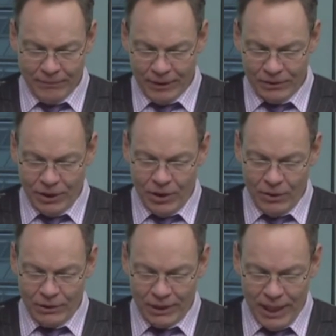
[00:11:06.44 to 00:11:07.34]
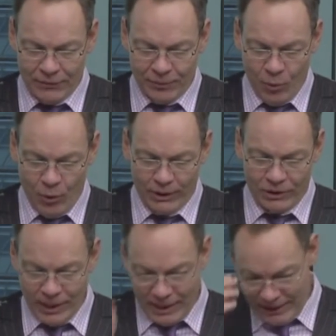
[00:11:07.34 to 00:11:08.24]
So aside from mortgage
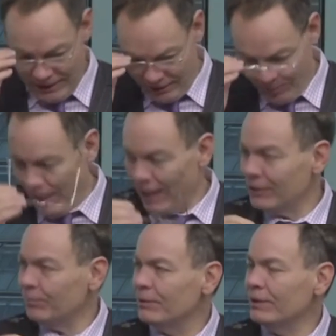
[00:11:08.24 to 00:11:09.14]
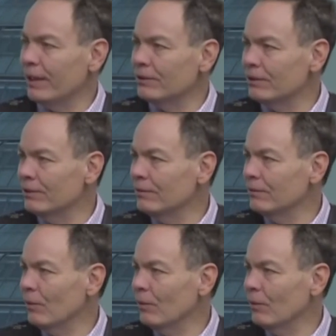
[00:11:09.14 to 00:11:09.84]
lending and deposit protection,